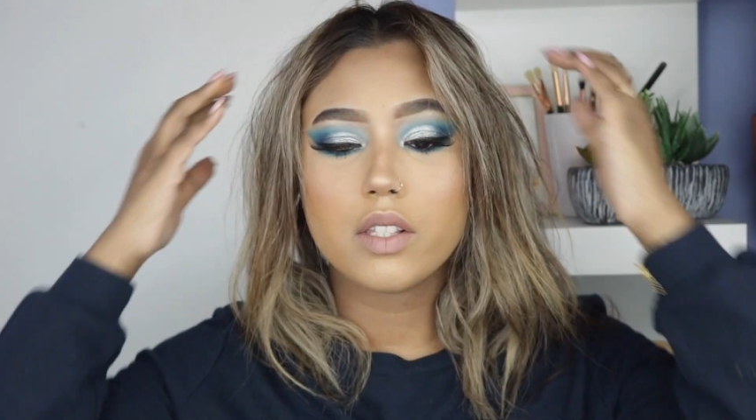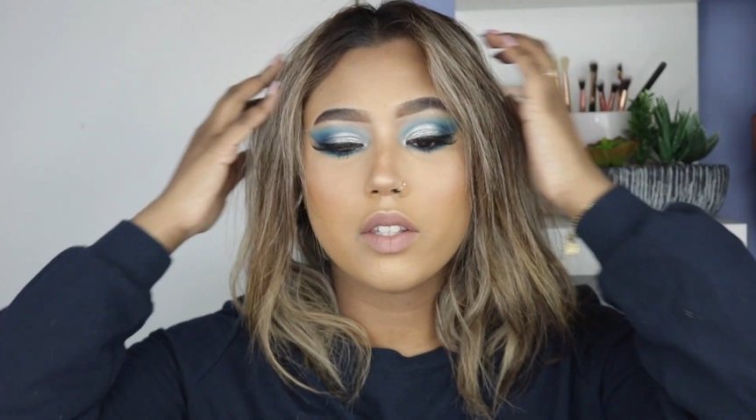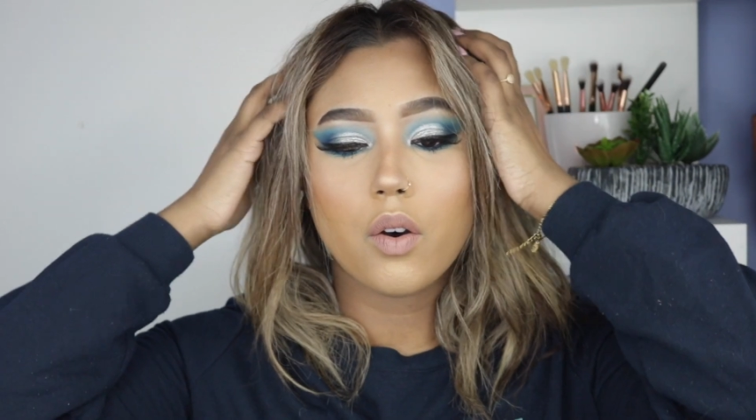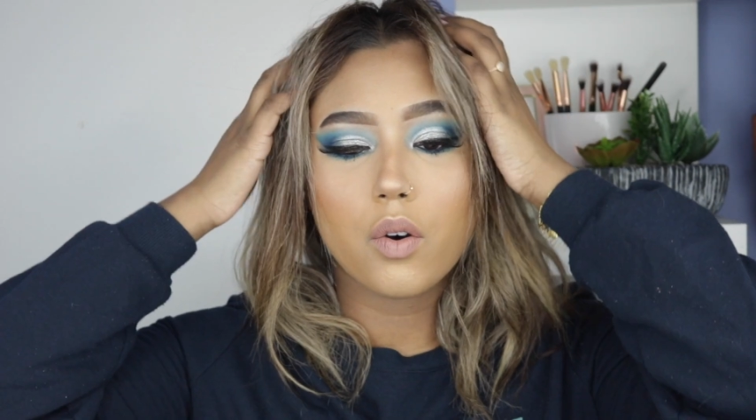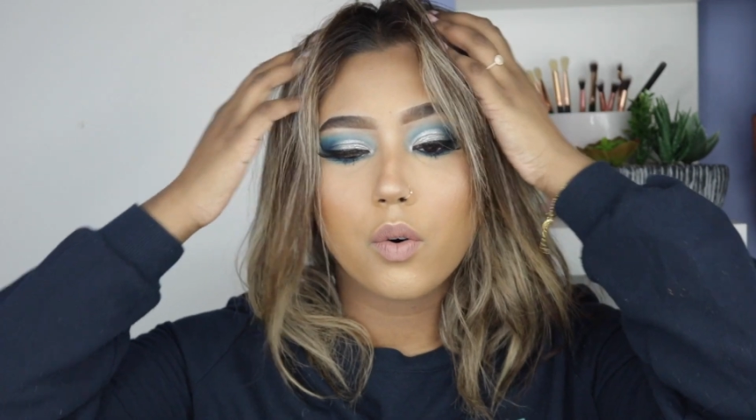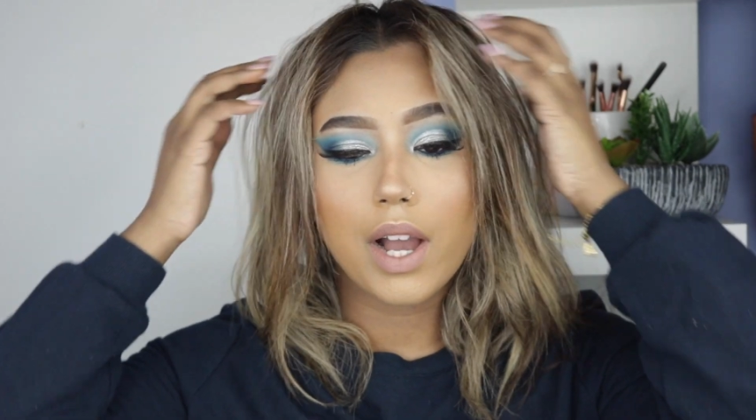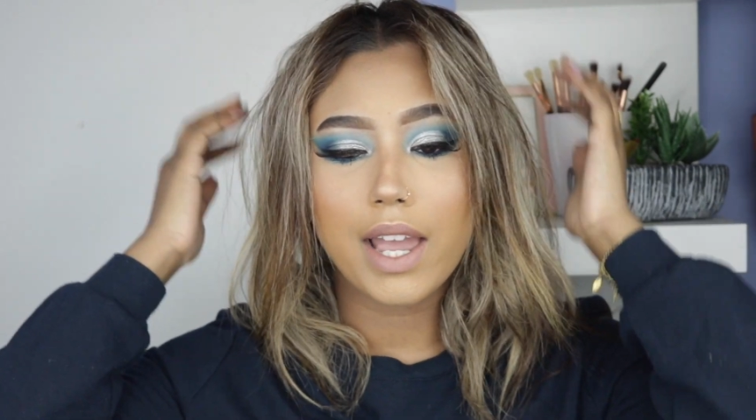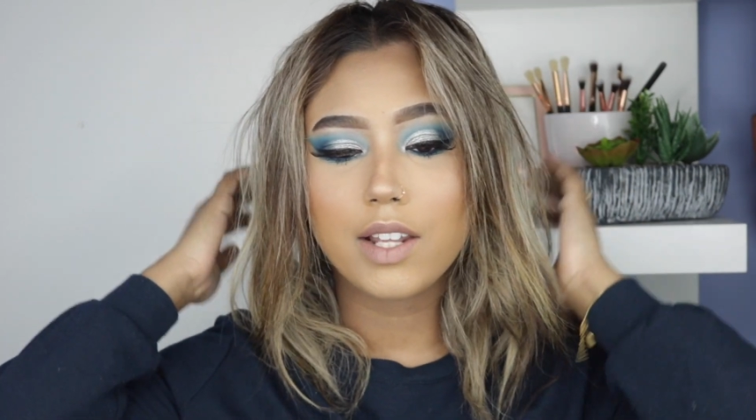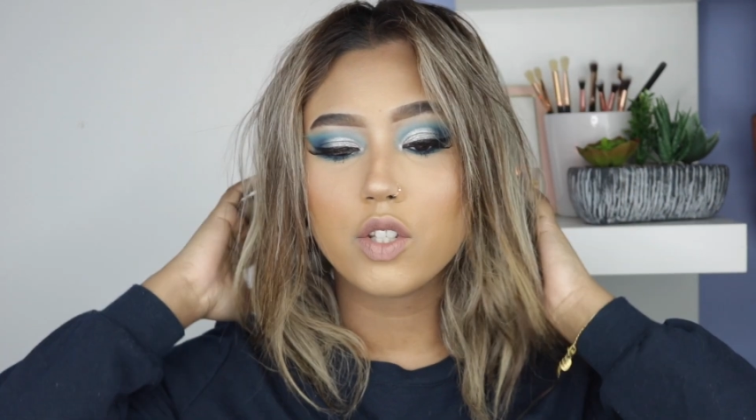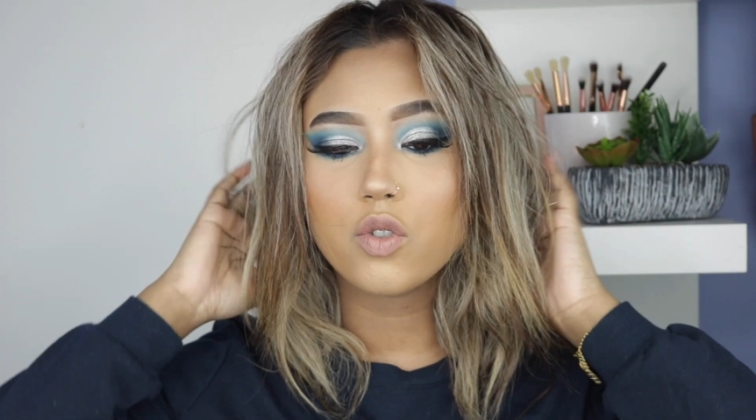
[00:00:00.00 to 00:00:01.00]
So I
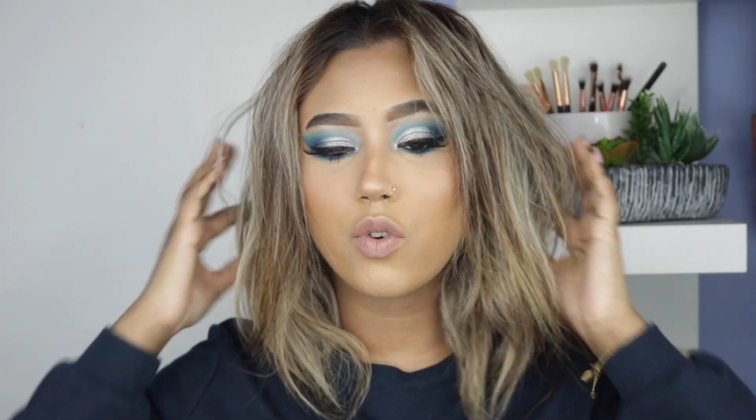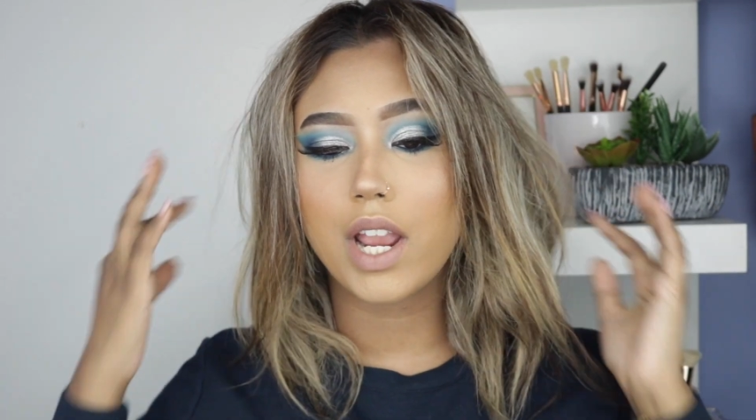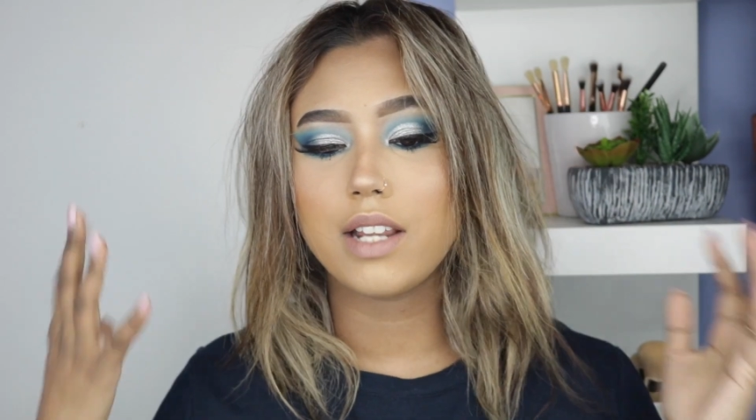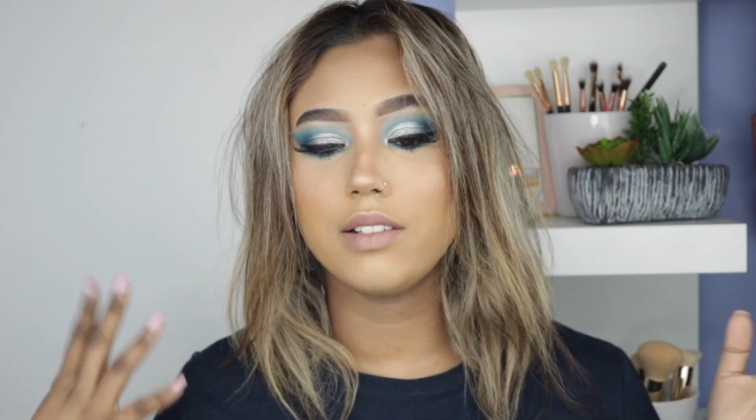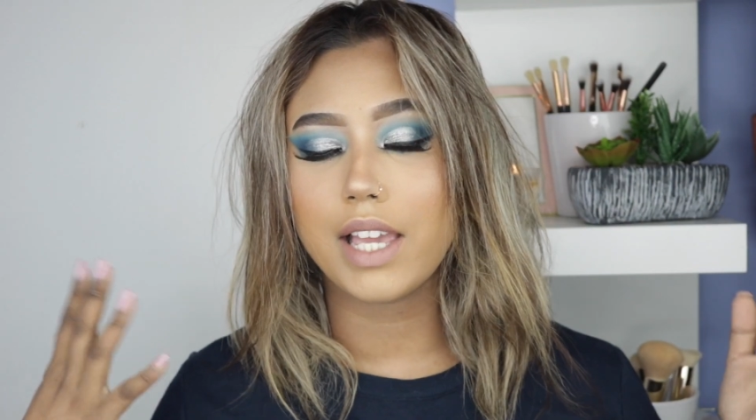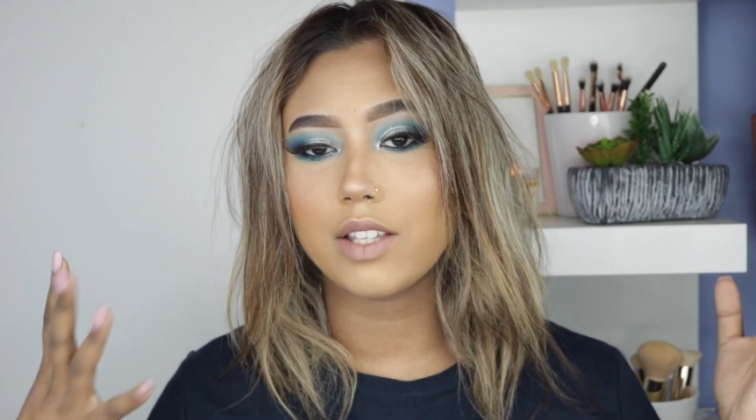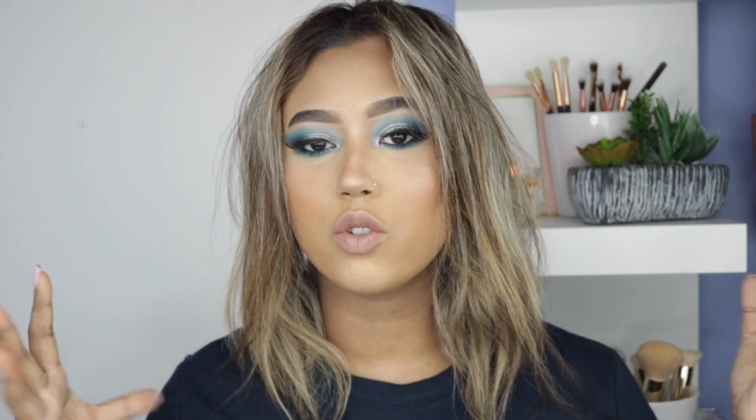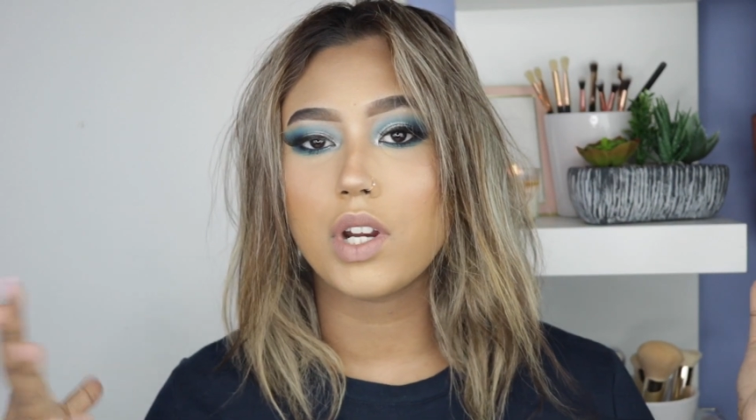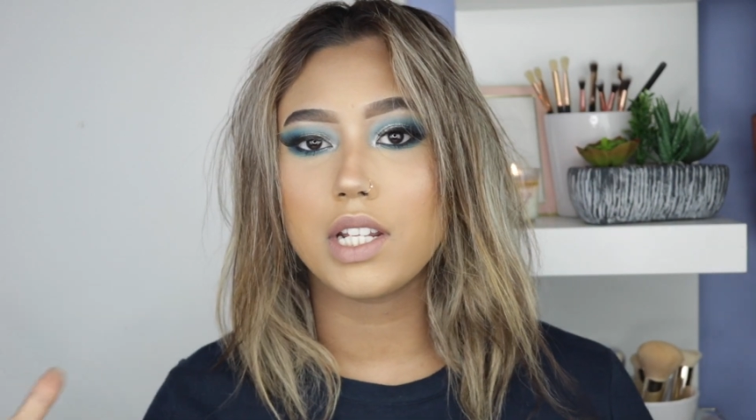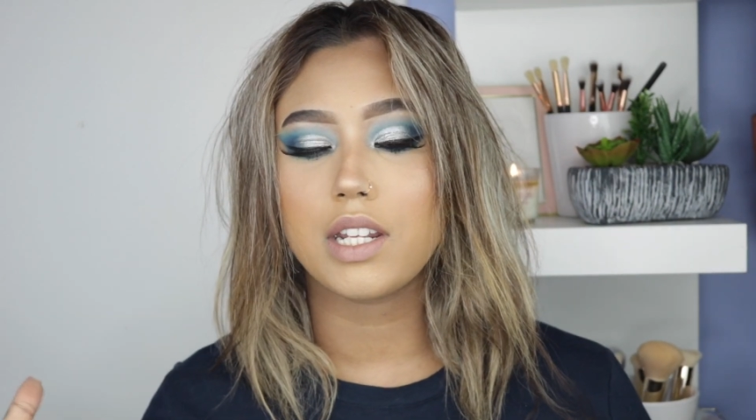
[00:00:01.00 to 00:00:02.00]
had
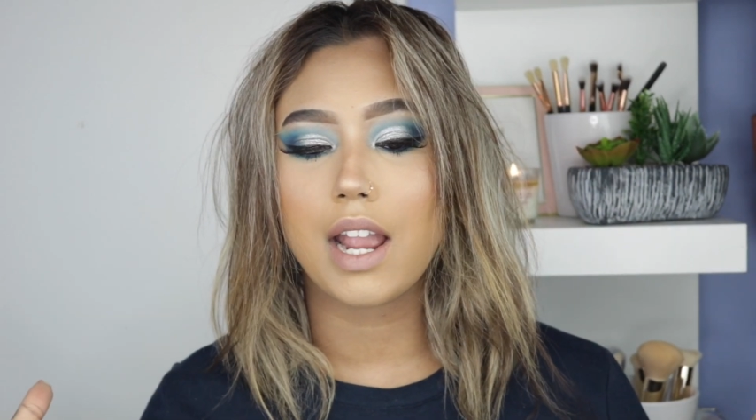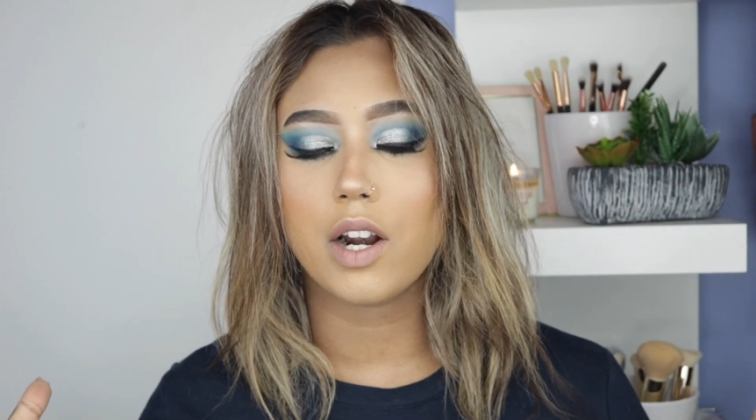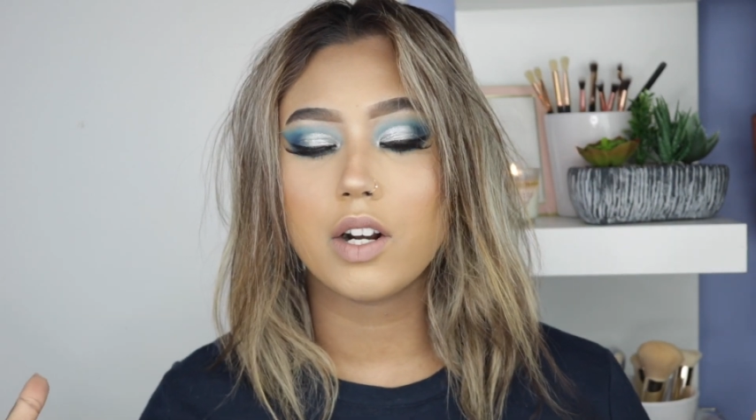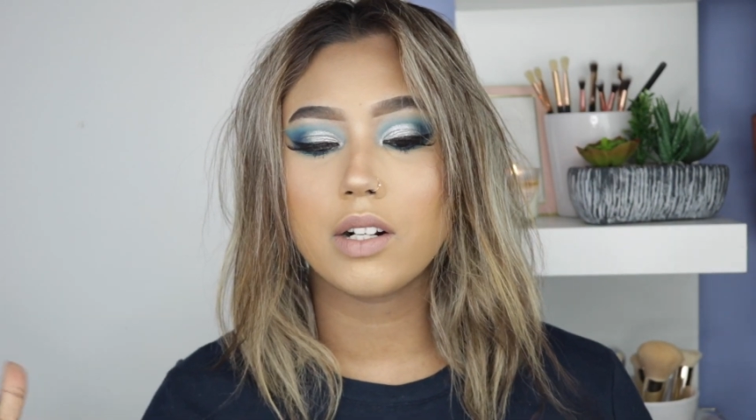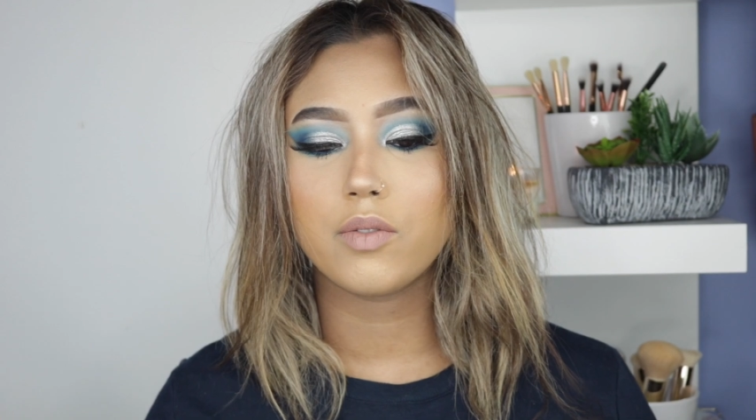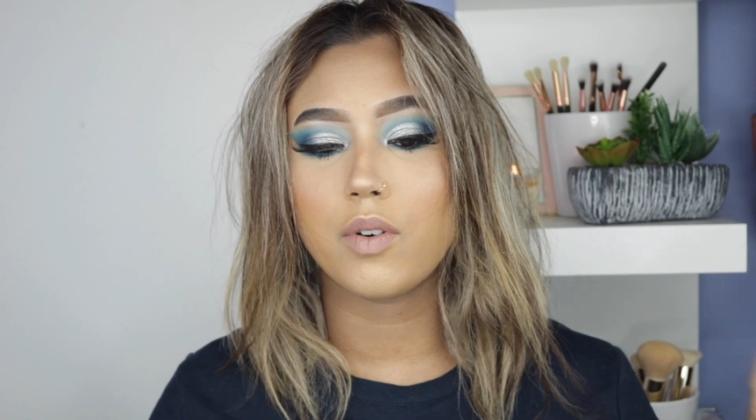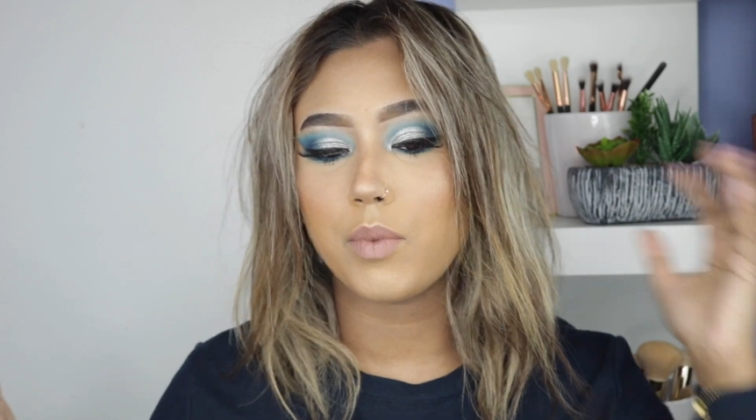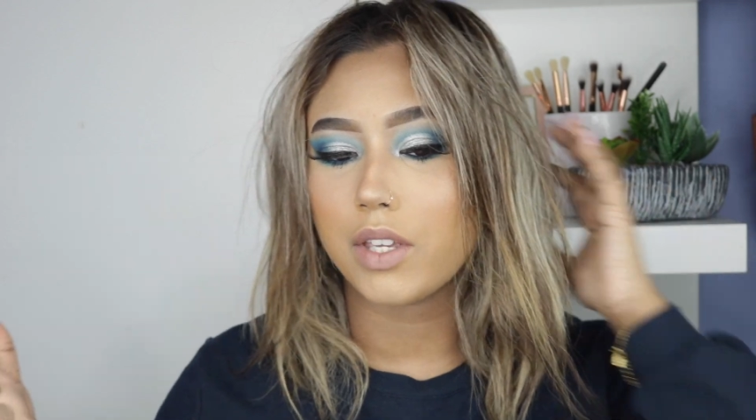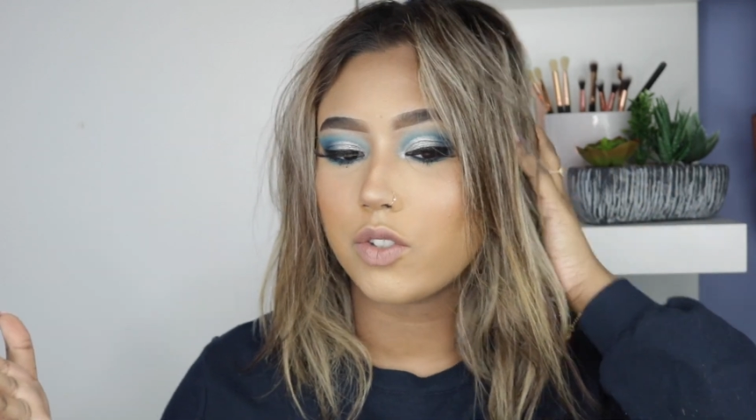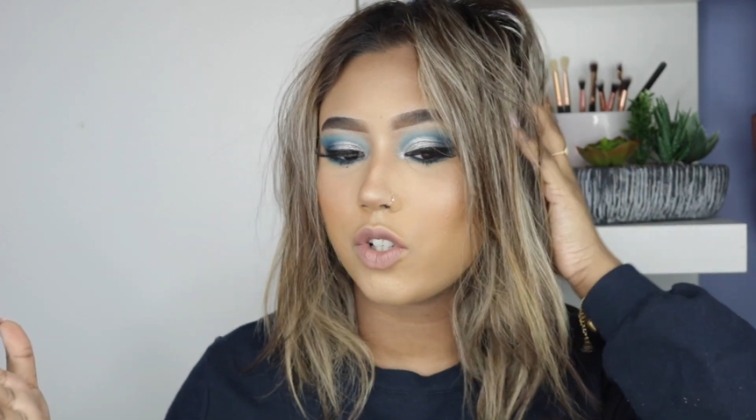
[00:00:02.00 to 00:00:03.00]
straightened hair from
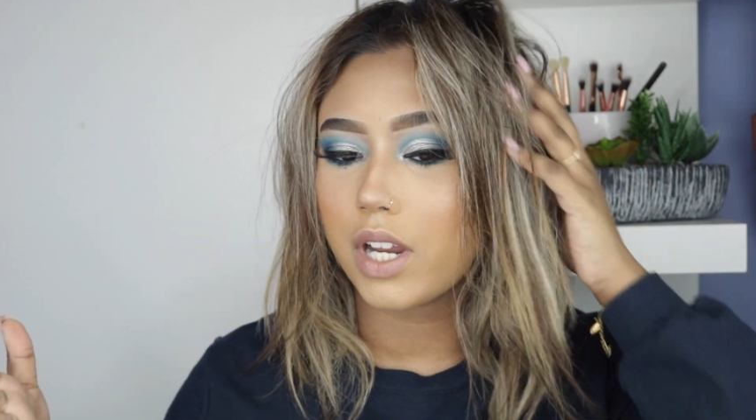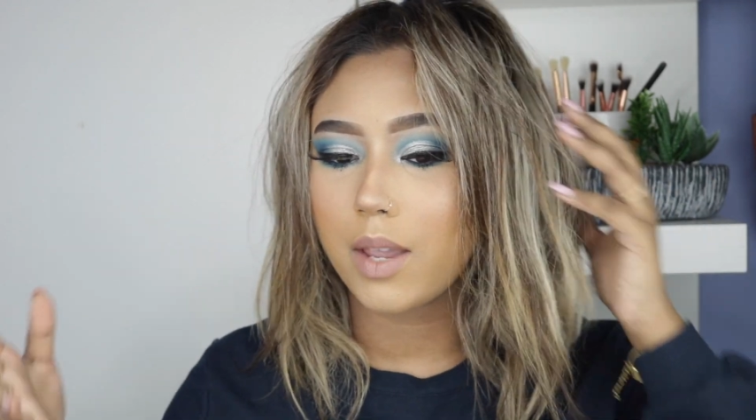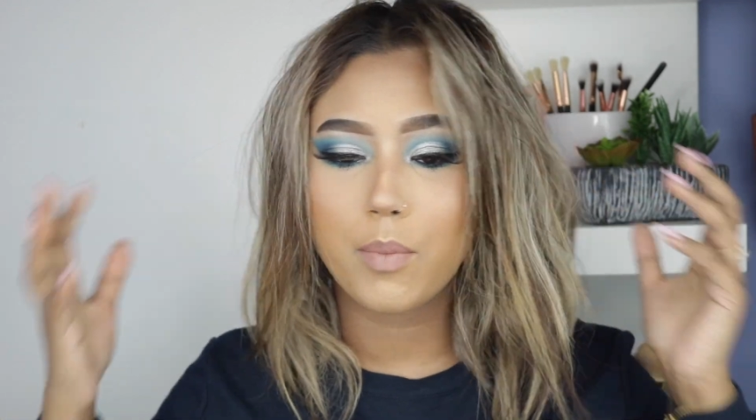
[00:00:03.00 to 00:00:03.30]
yesterday,